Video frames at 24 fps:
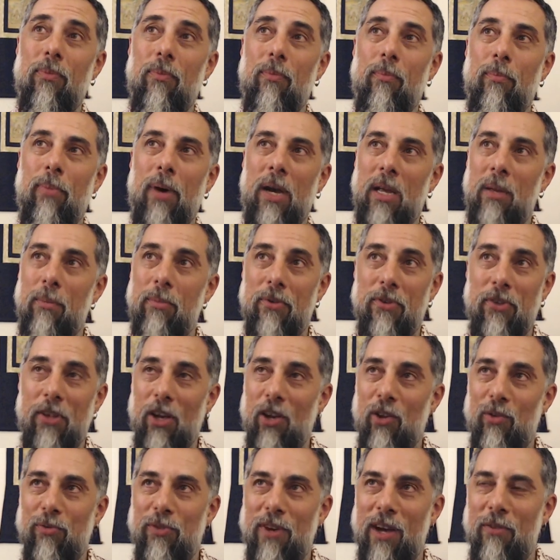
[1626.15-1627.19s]
by
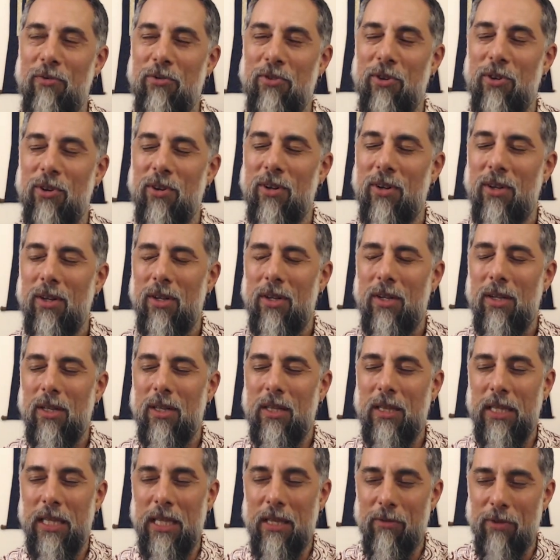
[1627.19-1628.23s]
himself after
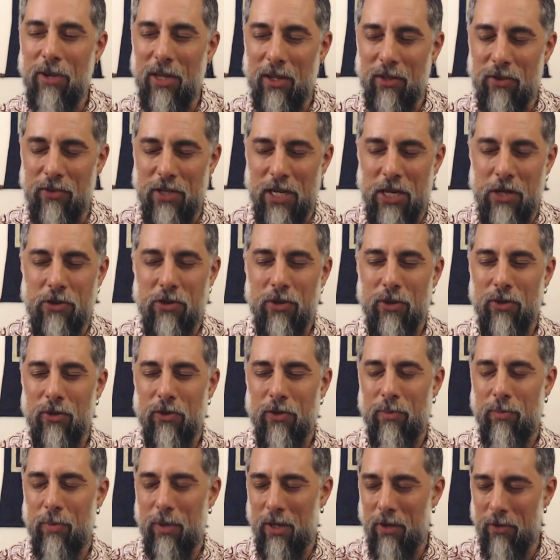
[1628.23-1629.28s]
leaving his teachers
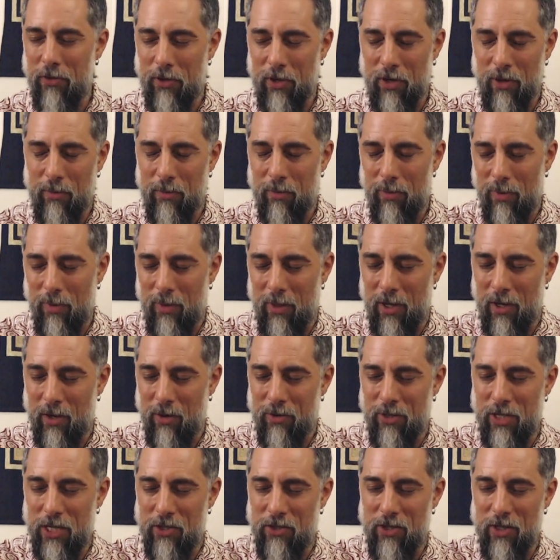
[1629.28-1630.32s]
because their
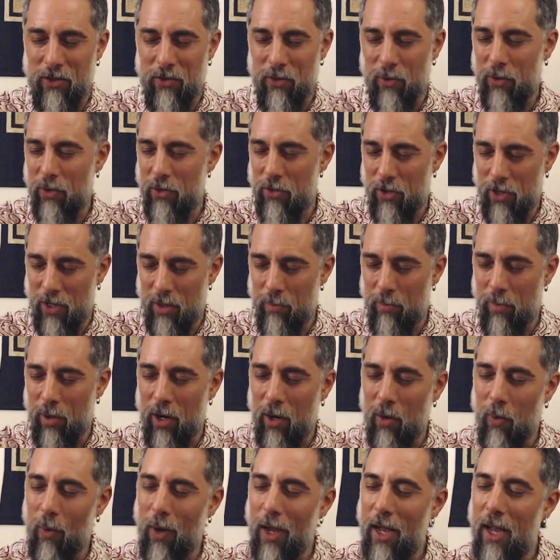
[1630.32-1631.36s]
teachings only took him part
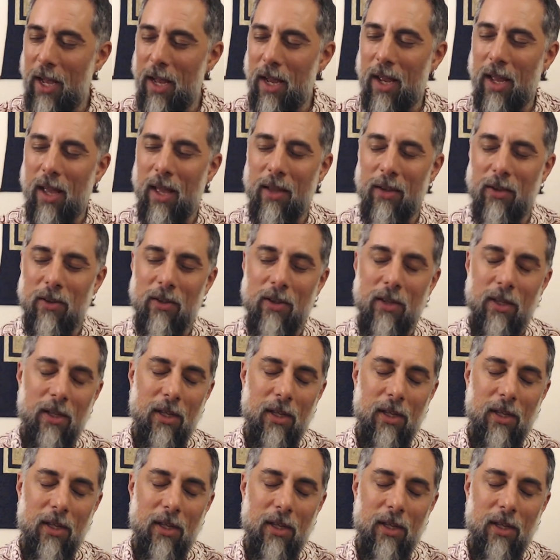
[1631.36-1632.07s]
way, and